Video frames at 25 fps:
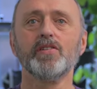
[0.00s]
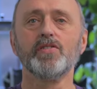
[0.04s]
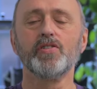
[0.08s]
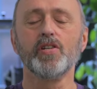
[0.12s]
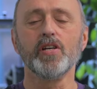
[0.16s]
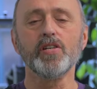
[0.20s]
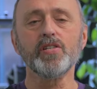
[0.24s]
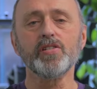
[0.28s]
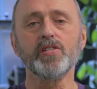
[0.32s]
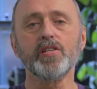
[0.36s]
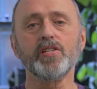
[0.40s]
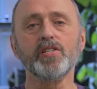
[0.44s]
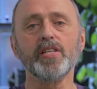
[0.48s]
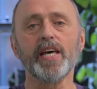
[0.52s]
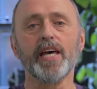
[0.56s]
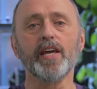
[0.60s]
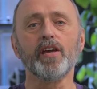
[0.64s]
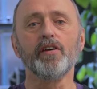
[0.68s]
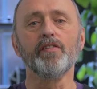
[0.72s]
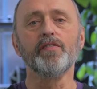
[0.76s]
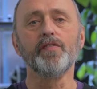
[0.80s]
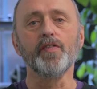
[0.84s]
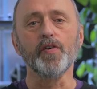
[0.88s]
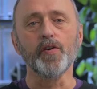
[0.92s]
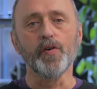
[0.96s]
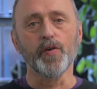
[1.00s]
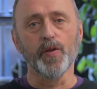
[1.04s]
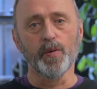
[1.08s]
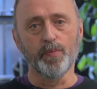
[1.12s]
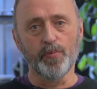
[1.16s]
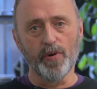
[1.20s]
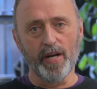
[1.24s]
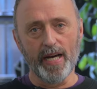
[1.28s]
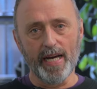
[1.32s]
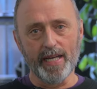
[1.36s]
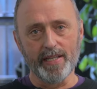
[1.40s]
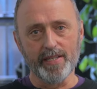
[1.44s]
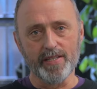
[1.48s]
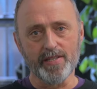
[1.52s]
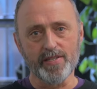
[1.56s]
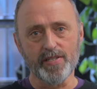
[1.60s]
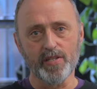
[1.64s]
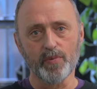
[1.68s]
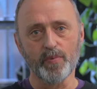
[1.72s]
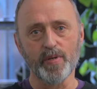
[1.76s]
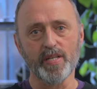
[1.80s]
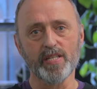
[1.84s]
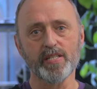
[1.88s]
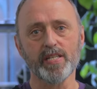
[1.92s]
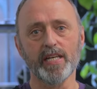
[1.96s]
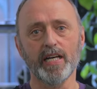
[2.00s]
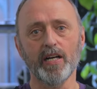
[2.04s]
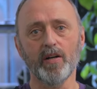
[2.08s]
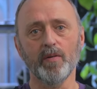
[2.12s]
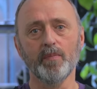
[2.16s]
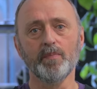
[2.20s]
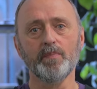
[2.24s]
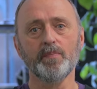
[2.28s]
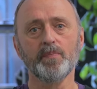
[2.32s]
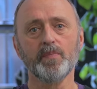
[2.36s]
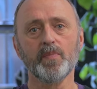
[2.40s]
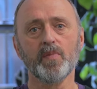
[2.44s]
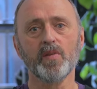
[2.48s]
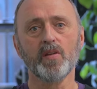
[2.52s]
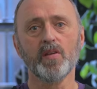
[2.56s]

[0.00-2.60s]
Just to take a few of the brands that we sell.